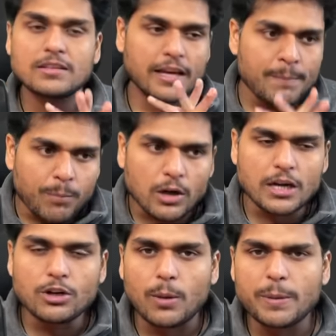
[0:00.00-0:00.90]

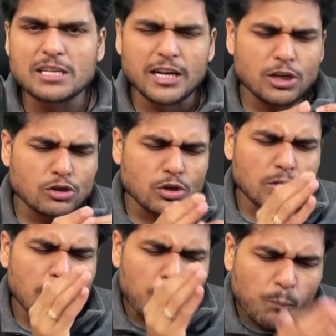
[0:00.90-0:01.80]
important topics that you should
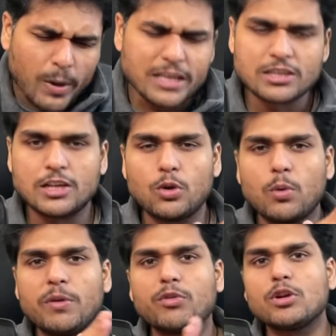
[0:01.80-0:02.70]
must know
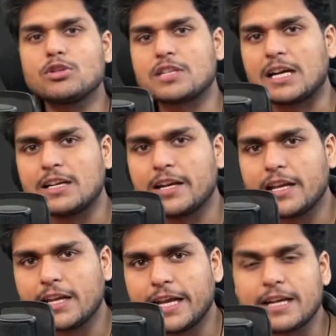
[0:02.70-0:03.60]
before you start learning
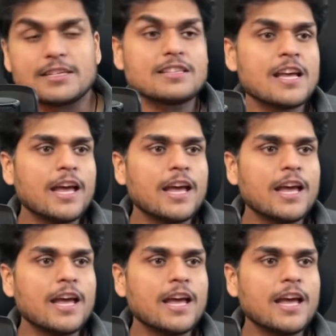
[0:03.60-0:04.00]
React.js.